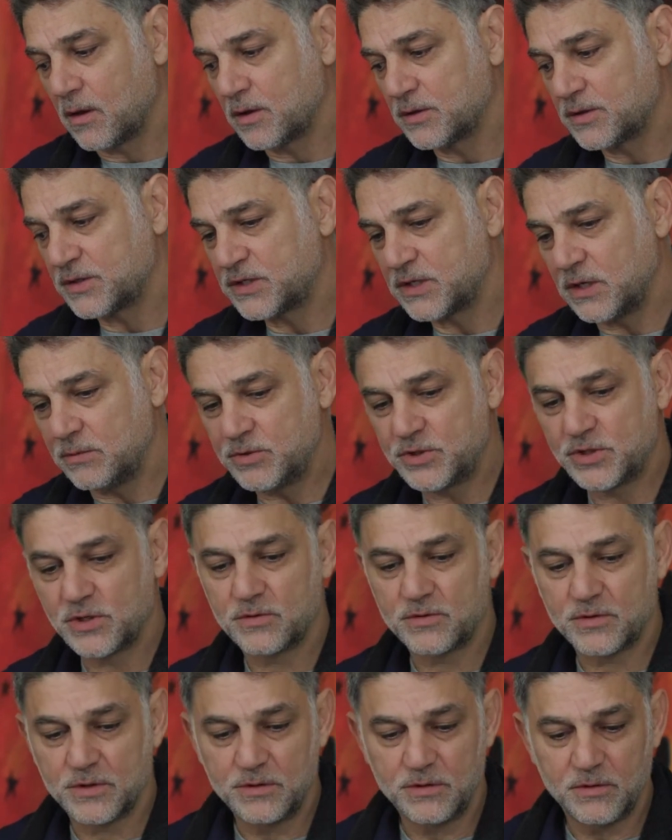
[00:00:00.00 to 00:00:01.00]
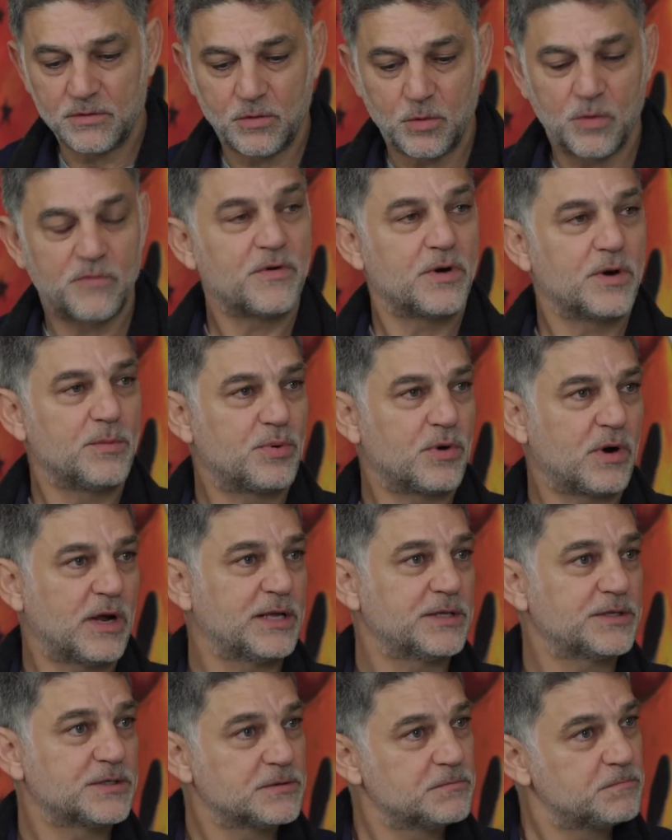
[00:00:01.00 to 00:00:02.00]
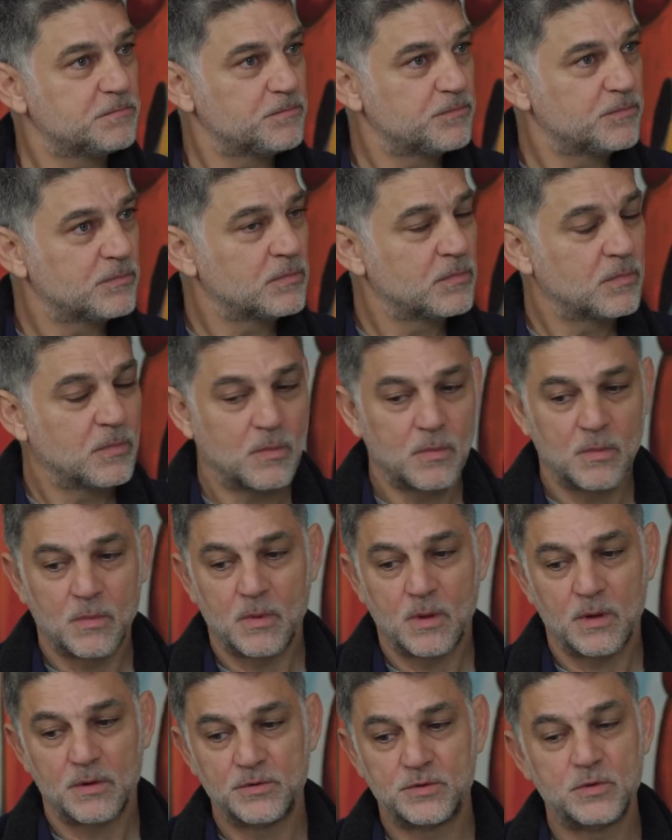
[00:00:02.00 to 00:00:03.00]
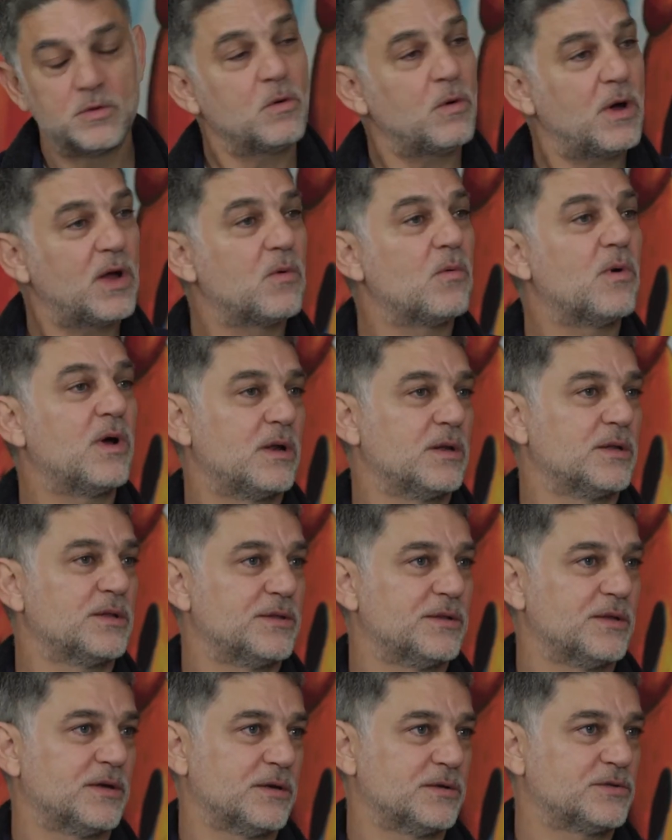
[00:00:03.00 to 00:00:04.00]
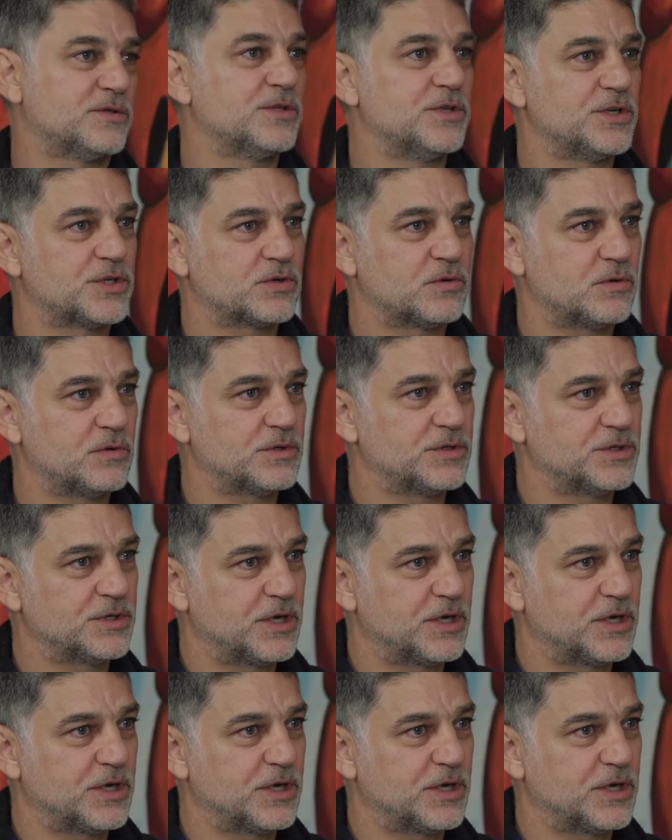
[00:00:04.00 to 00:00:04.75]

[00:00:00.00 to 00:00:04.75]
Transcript: Some children who are very bright do quite well in the traditional